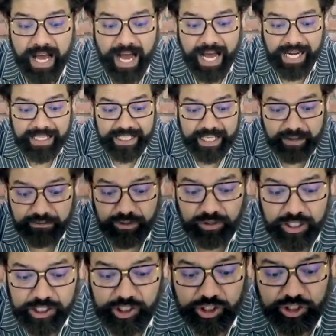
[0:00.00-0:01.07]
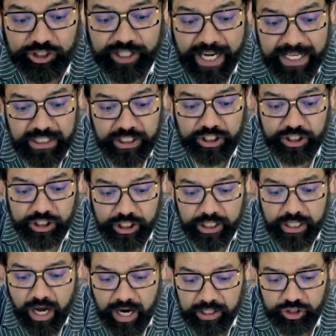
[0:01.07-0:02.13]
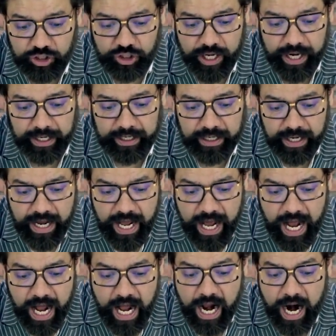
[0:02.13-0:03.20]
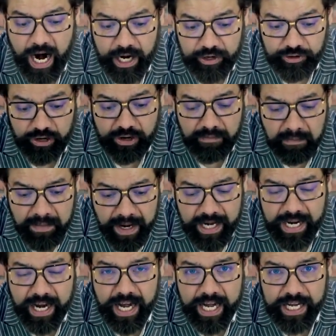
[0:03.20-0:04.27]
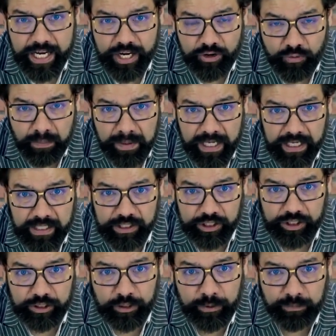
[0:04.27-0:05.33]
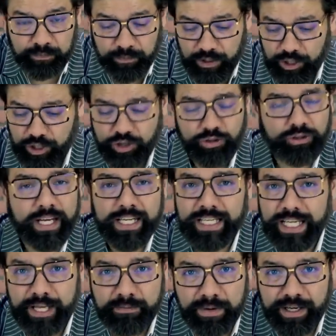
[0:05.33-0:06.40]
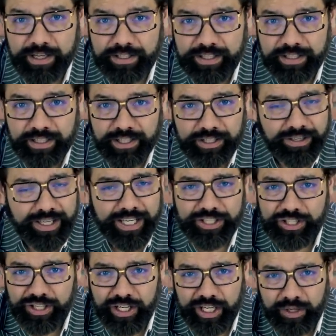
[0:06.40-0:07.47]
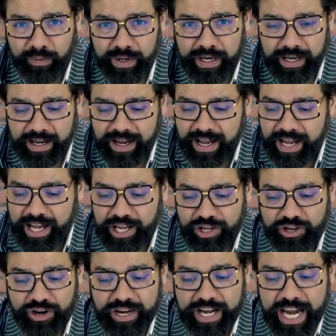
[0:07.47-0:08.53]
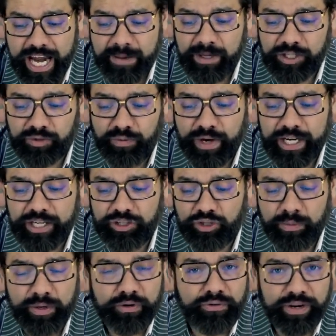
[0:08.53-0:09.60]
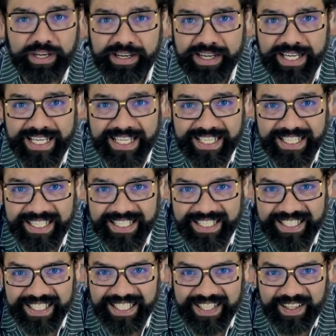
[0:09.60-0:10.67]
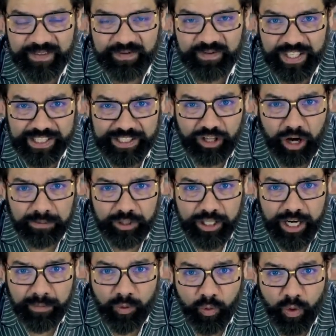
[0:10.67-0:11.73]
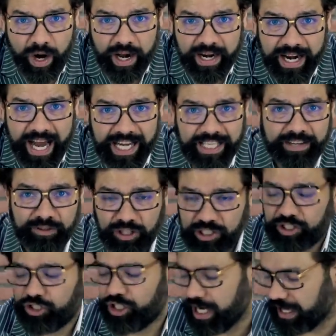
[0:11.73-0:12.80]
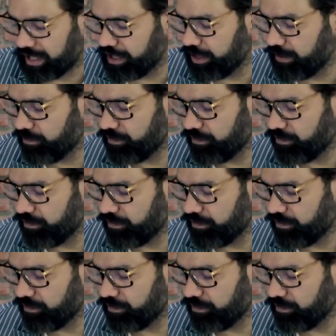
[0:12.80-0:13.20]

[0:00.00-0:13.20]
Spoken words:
I'll give you this 10 CR check, 100 million Indian rupees. You can keep it. You can take away. Your name is waiting to be written here. This is the option number one. I'll give you this check.